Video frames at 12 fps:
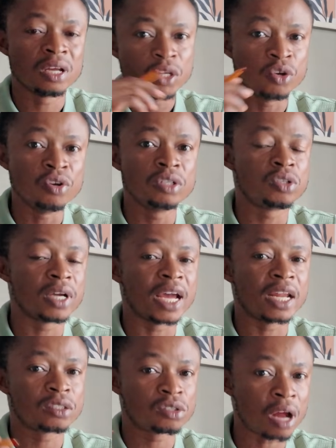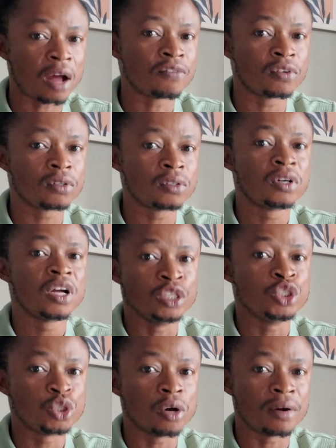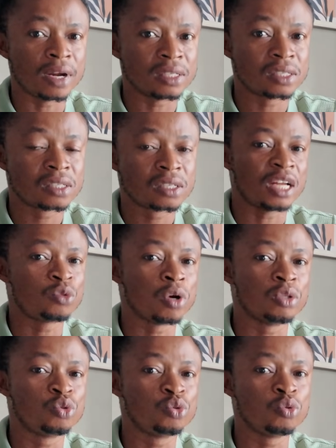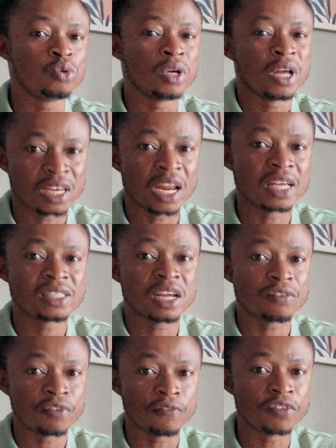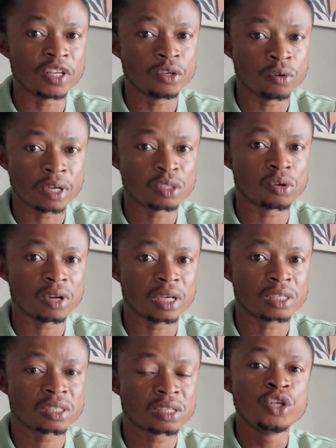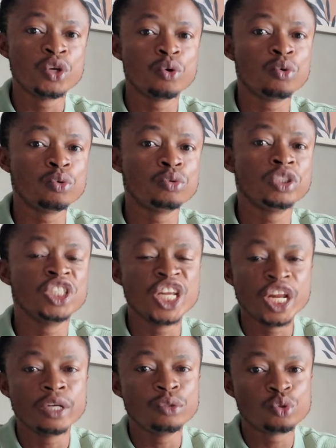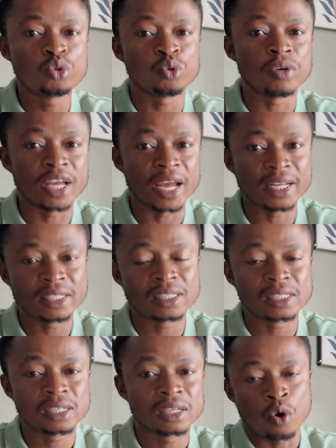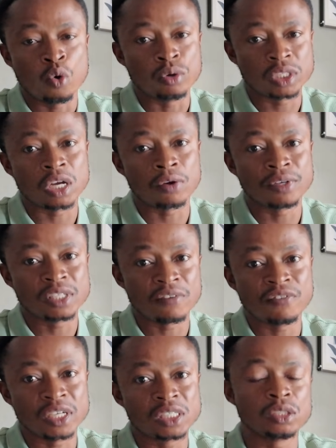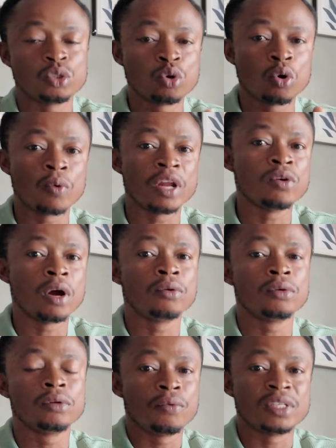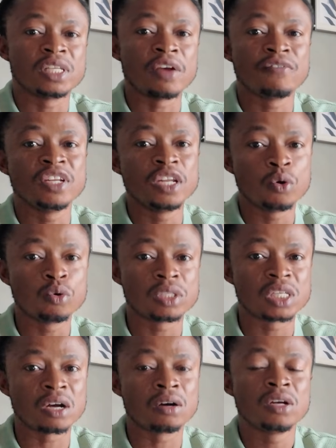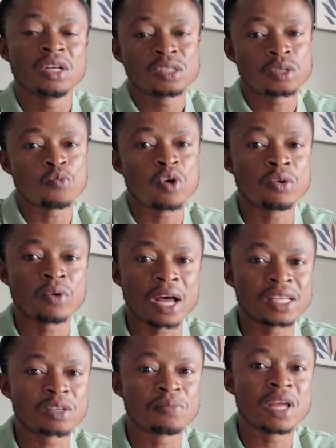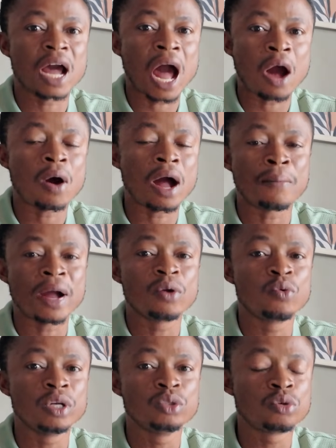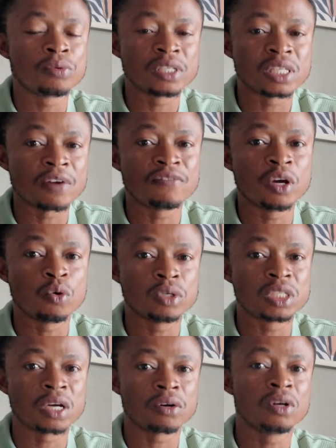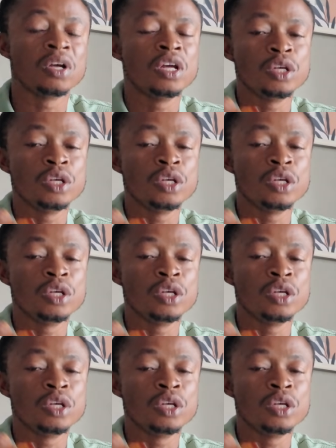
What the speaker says: You need to get a travel insurance. That one too is less than 50 US dollars. You need to get a hotel reservation. So when you are reserving the hotel, someone will ask me, how am I going to reserve the hotel?